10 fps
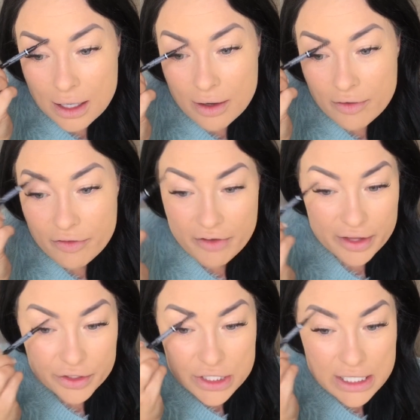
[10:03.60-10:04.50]

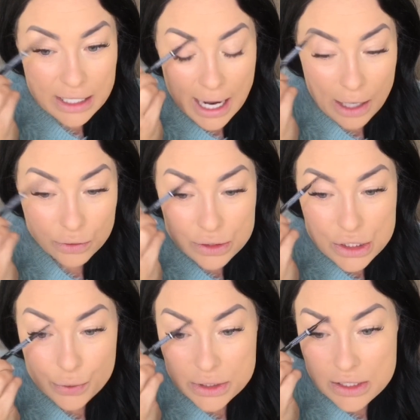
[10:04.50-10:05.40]
feathers it out so
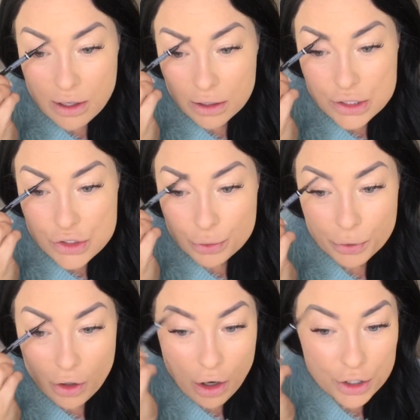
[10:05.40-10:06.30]
it's not super
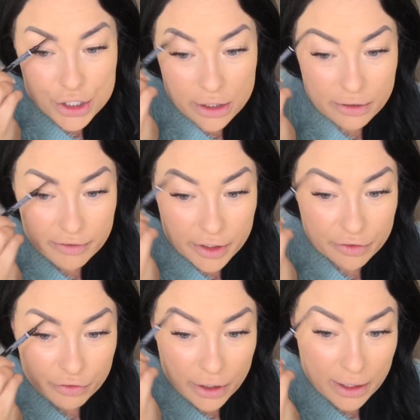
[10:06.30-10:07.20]
harsh in the very
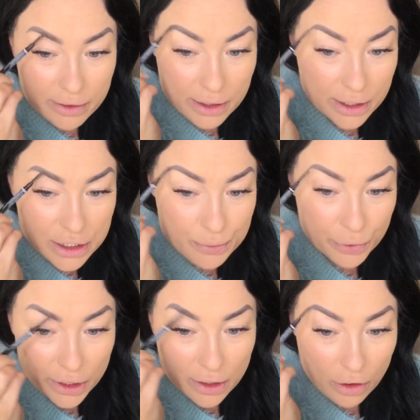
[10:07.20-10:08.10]
front. And then I just
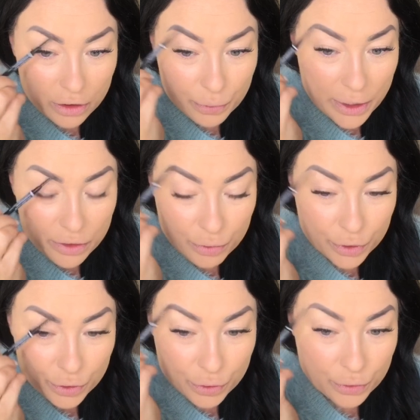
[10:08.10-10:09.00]
bring it all the way
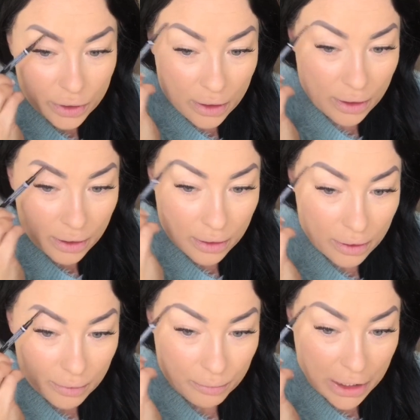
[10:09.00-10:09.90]
through,
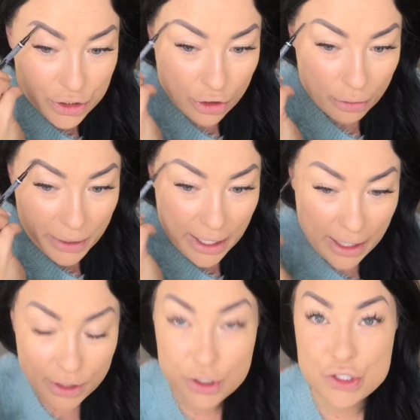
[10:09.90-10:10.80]
make sure all my
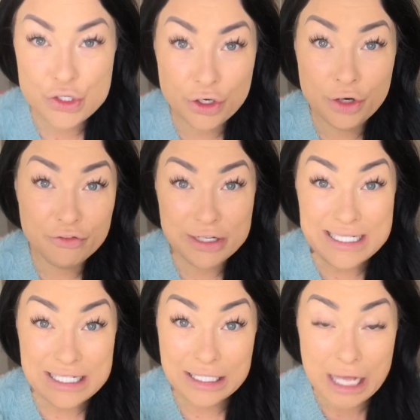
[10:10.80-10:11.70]
hairs are
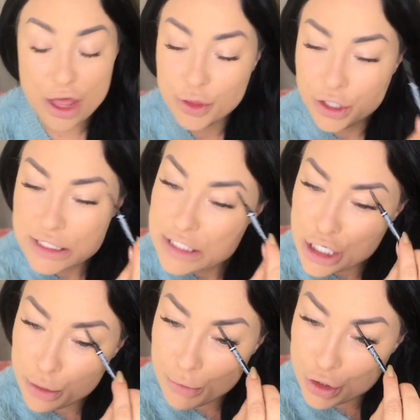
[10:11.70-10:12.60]
facing the
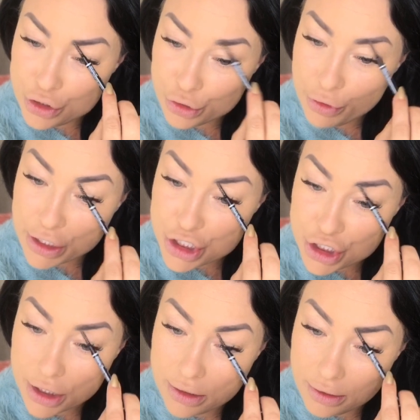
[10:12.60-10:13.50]
same direction.